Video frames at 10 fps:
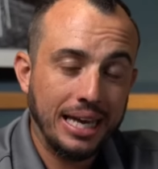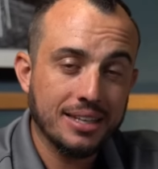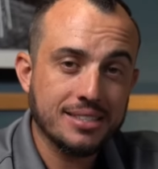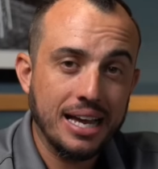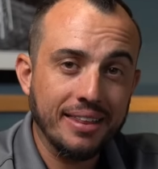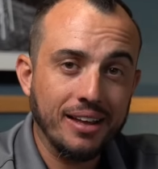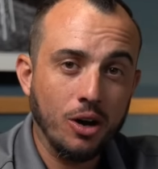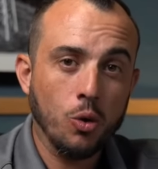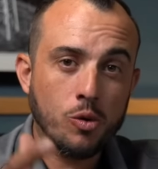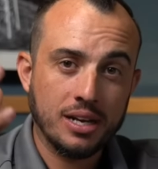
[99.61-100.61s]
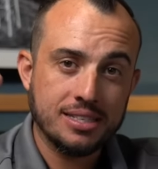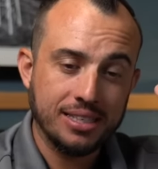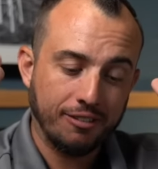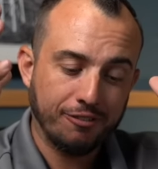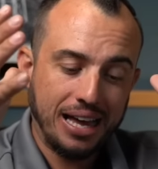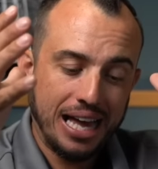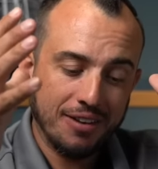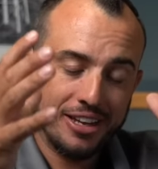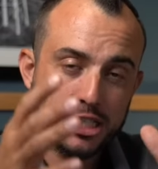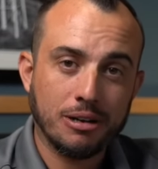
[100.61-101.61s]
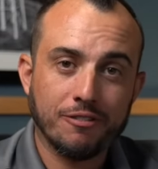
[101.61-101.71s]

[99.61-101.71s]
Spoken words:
Inside of that hole, we're gonna set a 5-inch